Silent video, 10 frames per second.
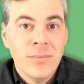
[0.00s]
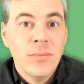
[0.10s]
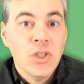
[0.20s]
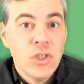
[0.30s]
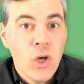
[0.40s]

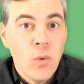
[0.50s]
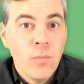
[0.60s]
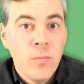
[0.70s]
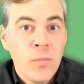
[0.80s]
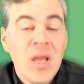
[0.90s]
So,
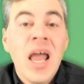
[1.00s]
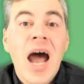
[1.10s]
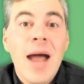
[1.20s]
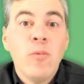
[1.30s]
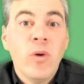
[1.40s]

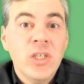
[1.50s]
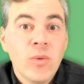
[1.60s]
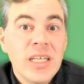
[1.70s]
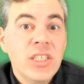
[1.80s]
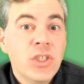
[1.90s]
I'm going to
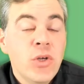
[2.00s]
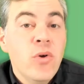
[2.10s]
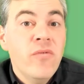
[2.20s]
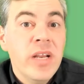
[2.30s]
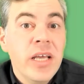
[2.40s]
release 2
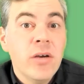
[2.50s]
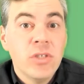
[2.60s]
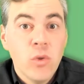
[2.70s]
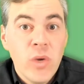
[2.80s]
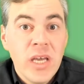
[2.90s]
videos a
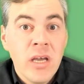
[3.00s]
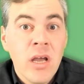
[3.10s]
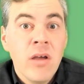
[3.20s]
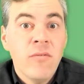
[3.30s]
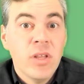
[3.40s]
week
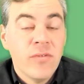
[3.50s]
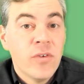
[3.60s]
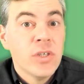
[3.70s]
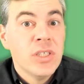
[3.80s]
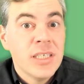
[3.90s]
for the
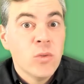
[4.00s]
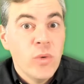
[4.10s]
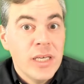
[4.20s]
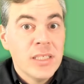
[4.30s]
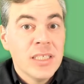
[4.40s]
first 6
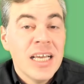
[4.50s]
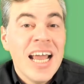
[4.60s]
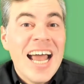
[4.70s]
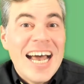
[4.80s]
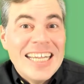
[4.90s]
weeks
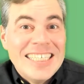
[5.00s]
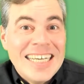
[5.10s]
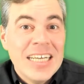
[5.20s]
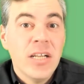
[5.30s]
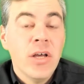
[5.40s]

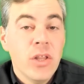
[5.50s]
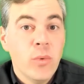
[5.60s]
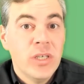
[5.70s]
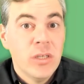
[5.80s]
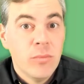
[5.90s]
until the
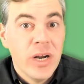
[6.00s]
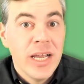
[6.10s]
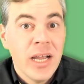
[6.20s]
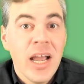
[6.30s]
winter break,